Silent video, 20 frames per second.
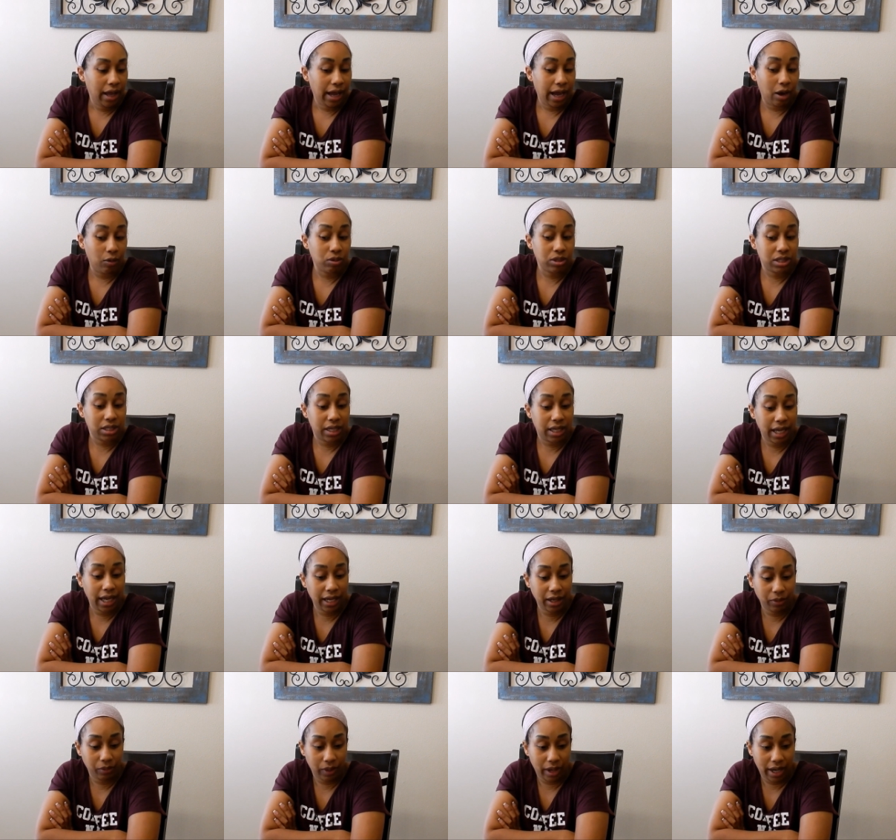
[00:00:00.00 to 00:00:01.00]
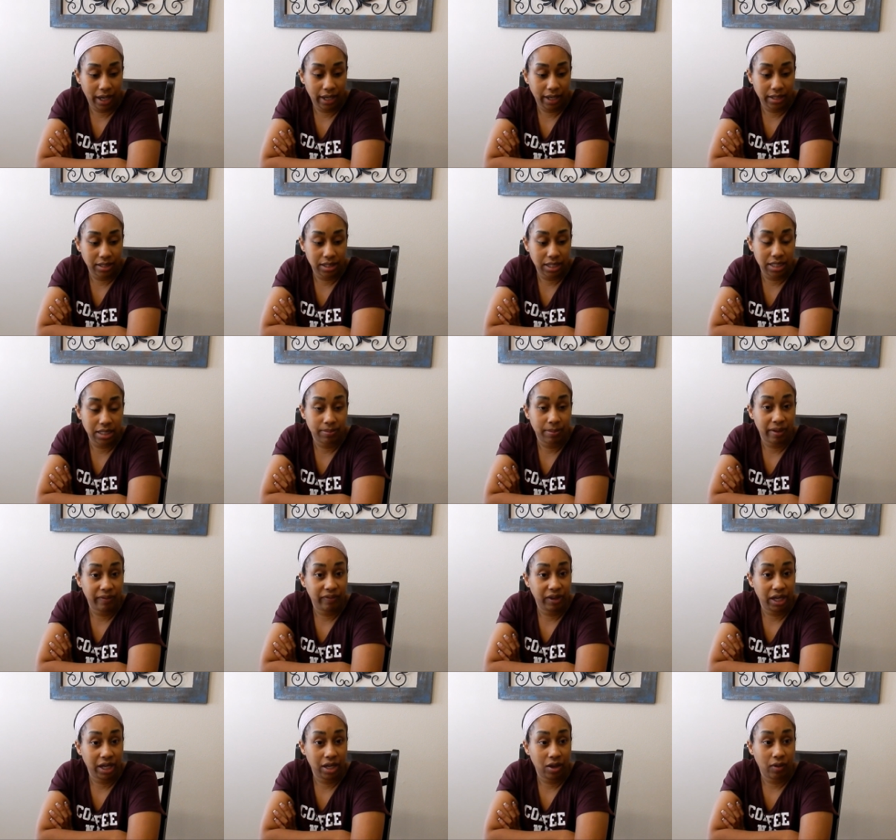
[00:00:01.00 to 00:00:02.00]
I was getting ready, since my
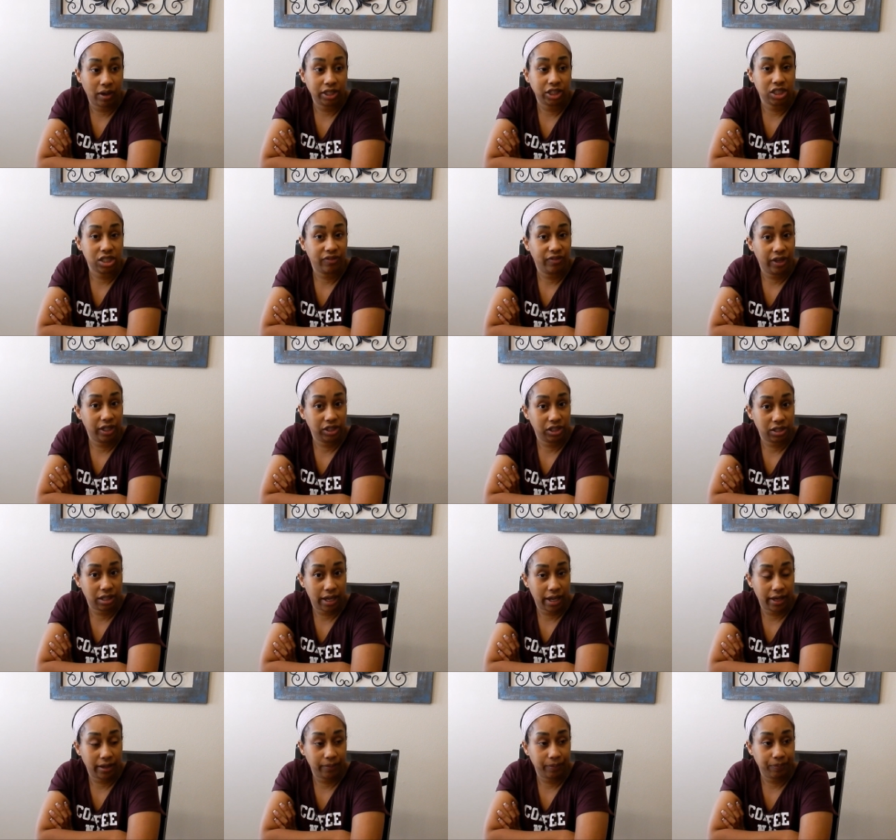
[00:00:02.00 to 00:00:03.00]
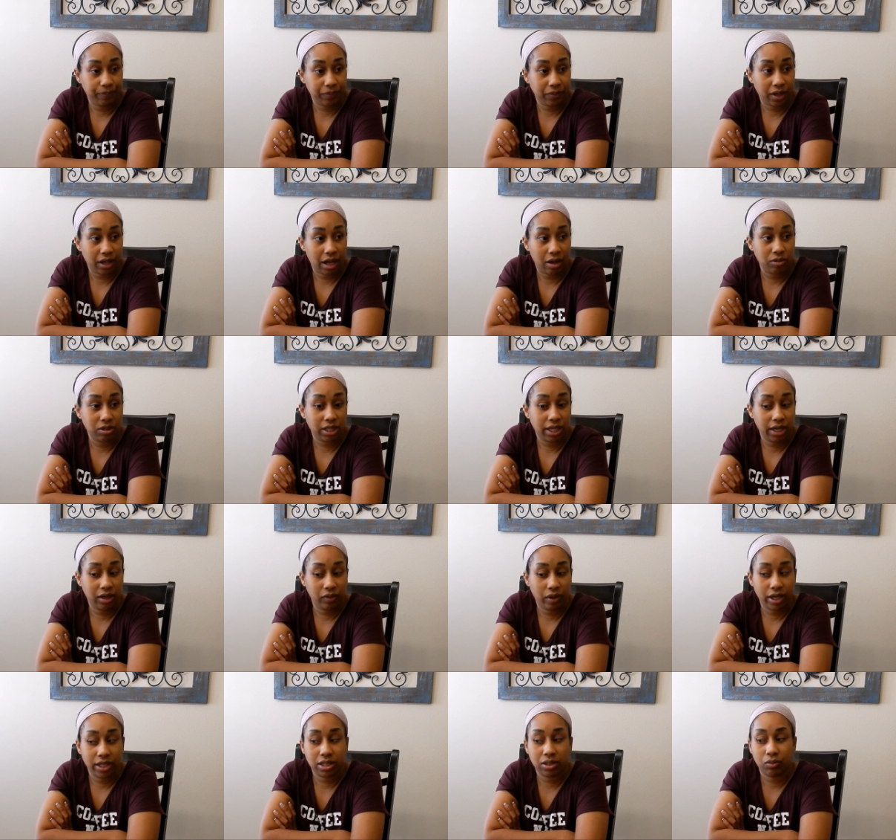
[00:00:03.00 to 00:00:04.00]
video, I just finished that. I was
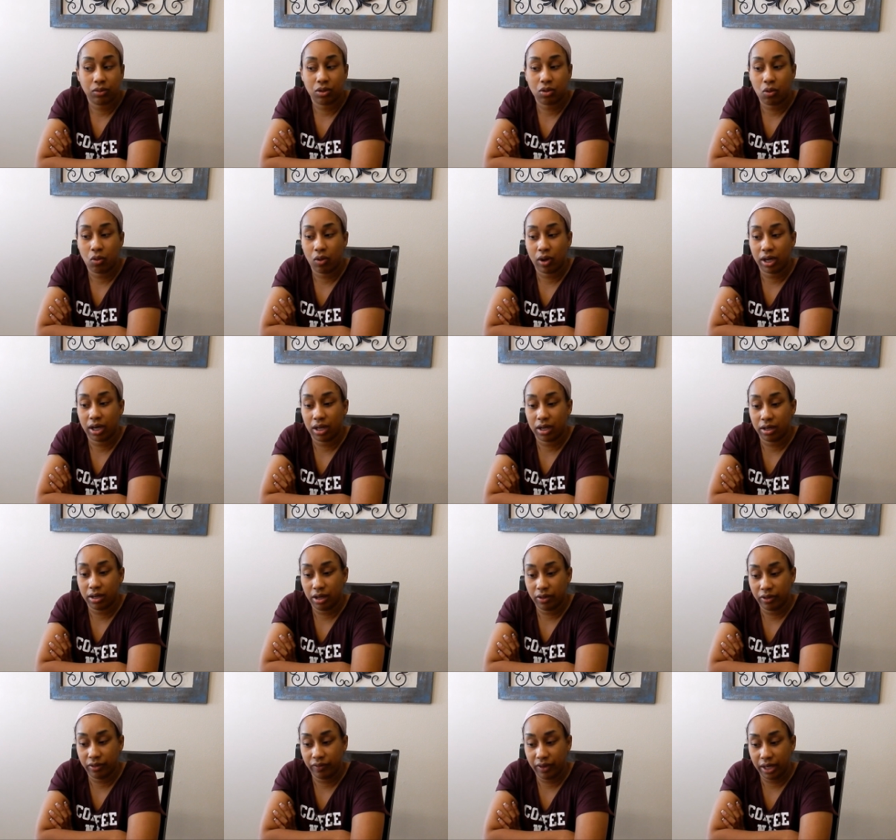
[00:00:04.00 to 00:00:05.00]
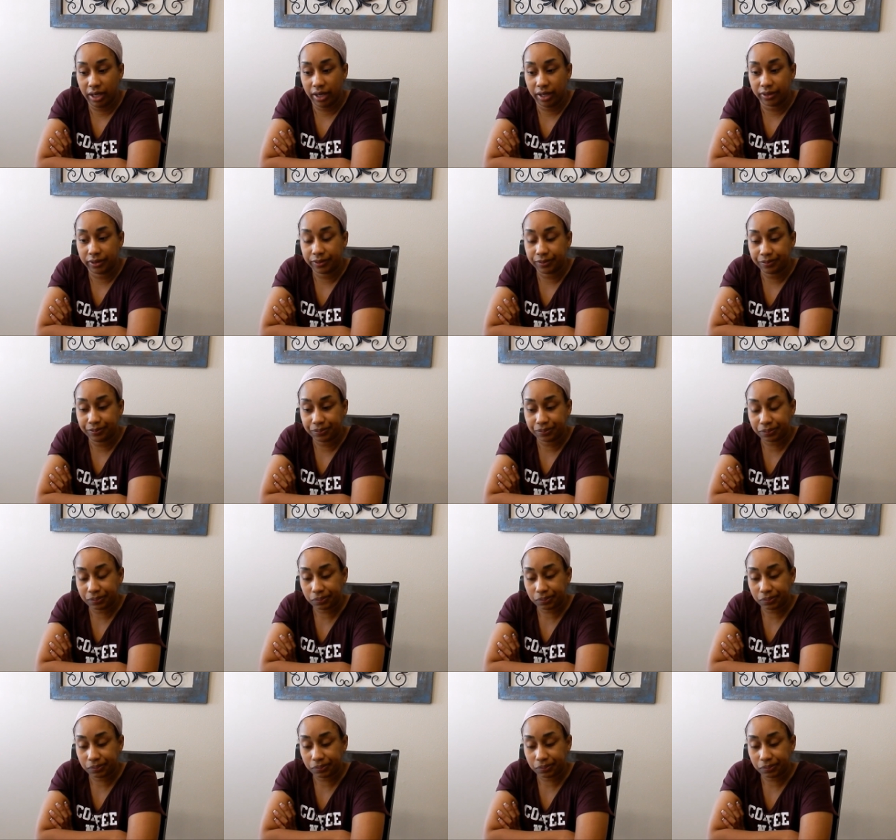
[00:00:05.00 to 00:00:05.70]
getting ready to record another video.